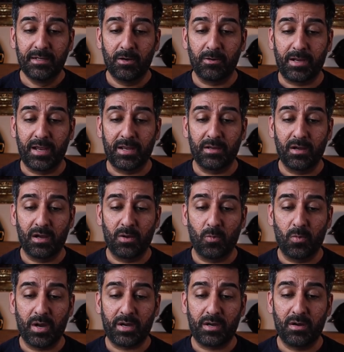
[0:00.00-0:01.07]
Okay,
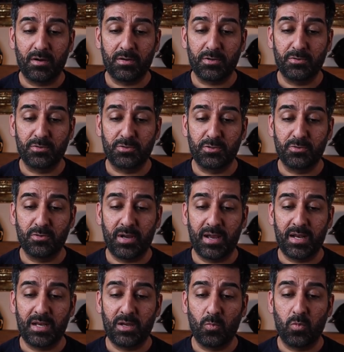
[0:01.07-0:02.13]
why can't you do
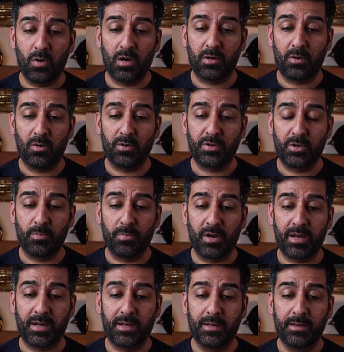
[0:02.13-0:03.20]
any work on your
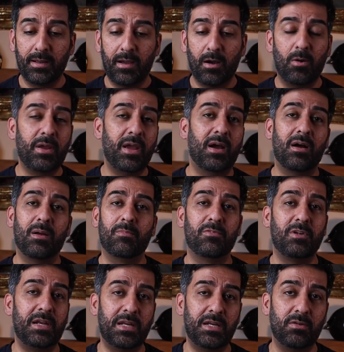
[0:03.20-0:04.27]
bike? Oh yeah,
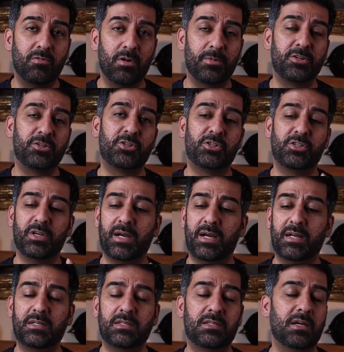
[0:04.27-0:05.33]
I'm really rubbish
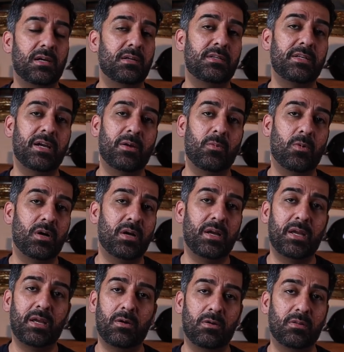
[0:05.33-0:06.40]
at
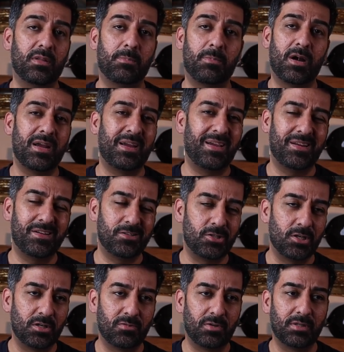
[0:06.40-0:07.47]
DIY on the bike and in
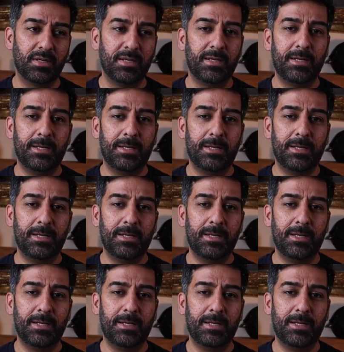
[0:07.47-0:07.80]
general.